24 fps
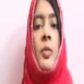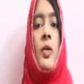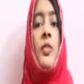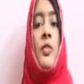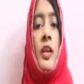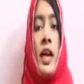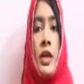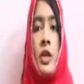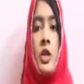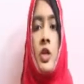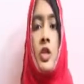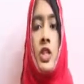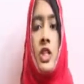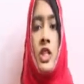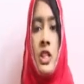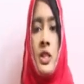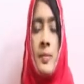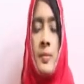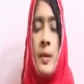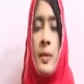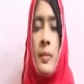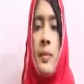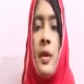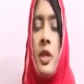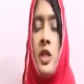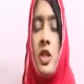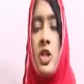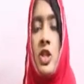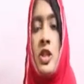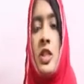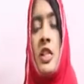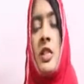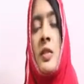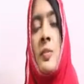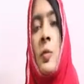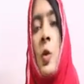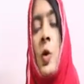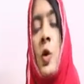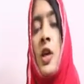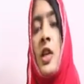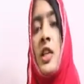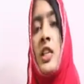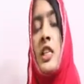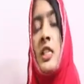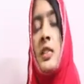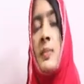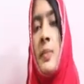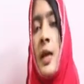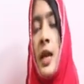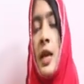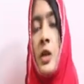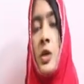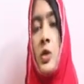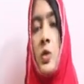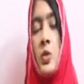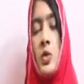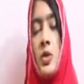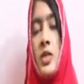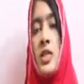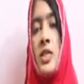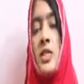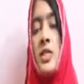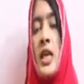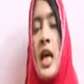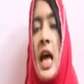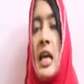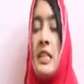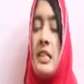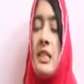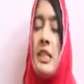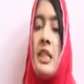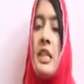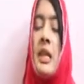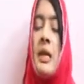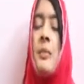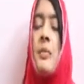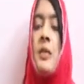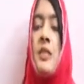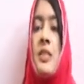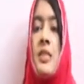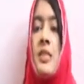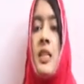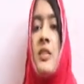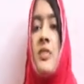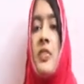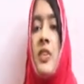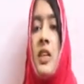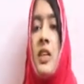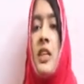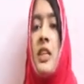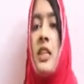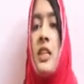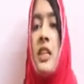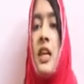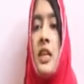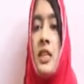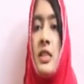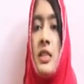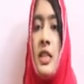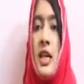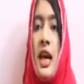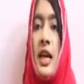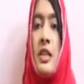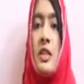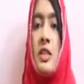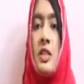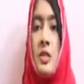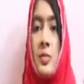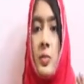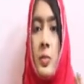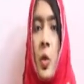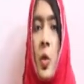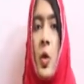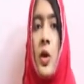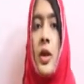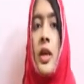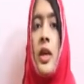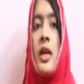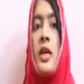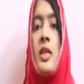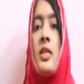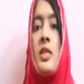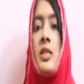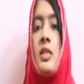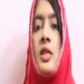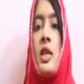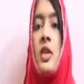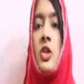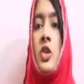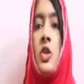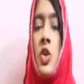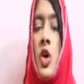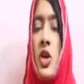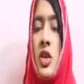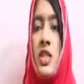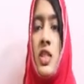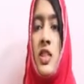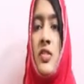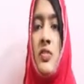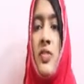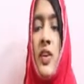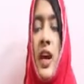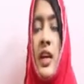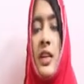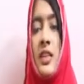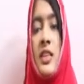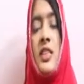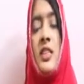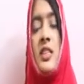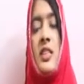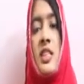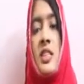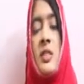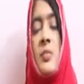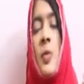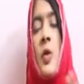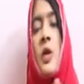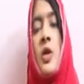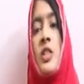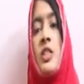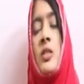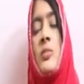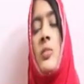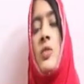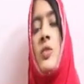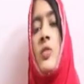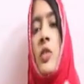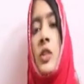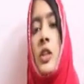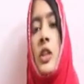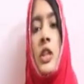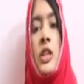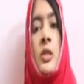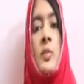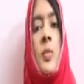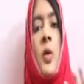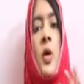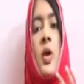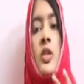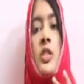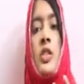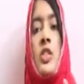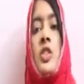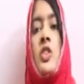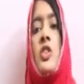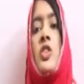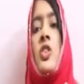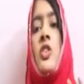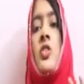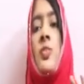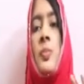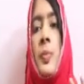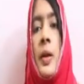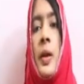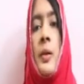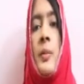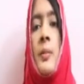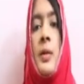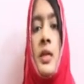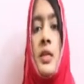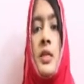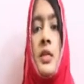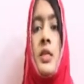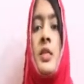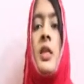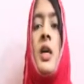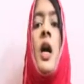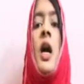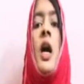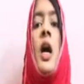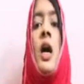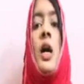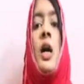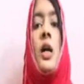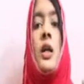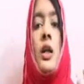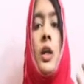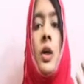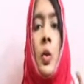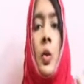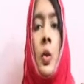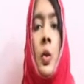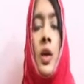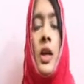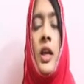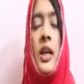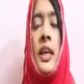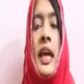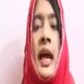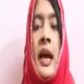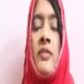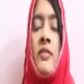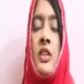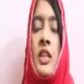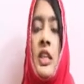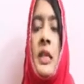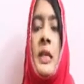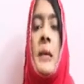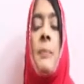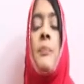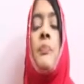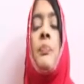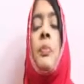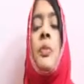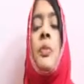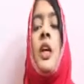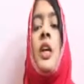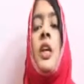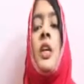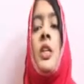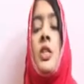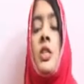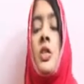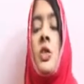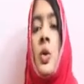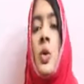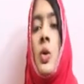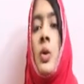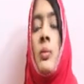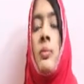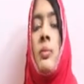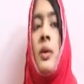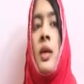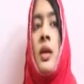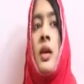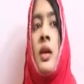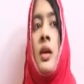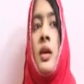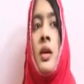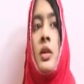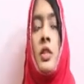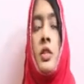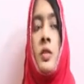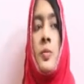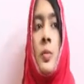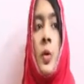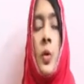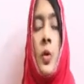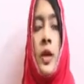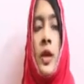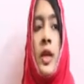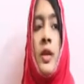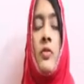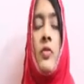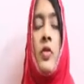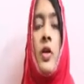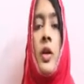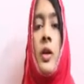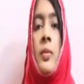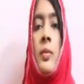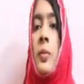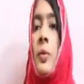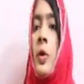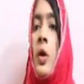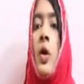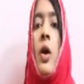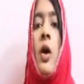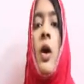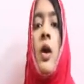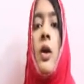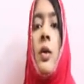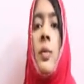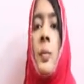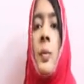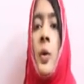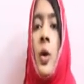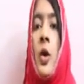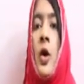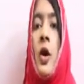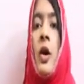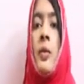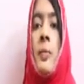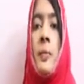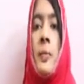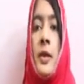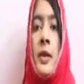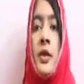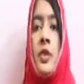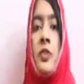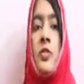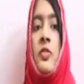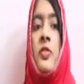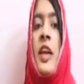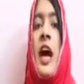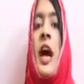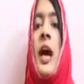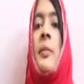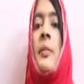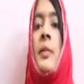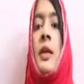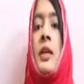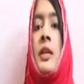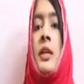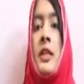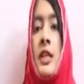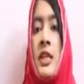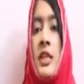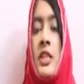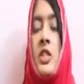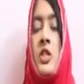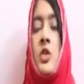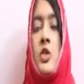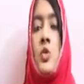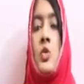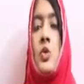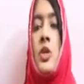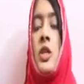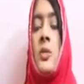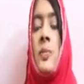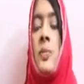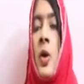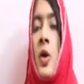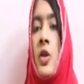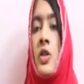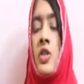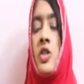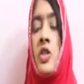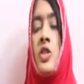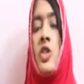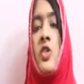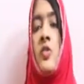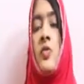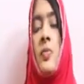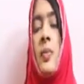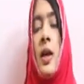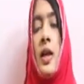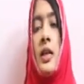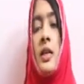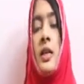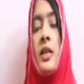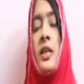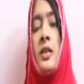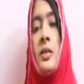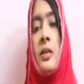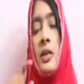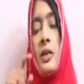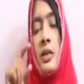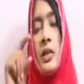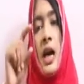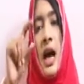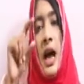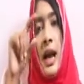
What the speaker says: of endogenous pigmentation. The smoker's melanosis, as the name itself indicates, that smoking is the etiologic factor responsible for the deposition of pigments in the oral cavity. So smoking for a prolonged period of time, it leads to deposition of melanin in the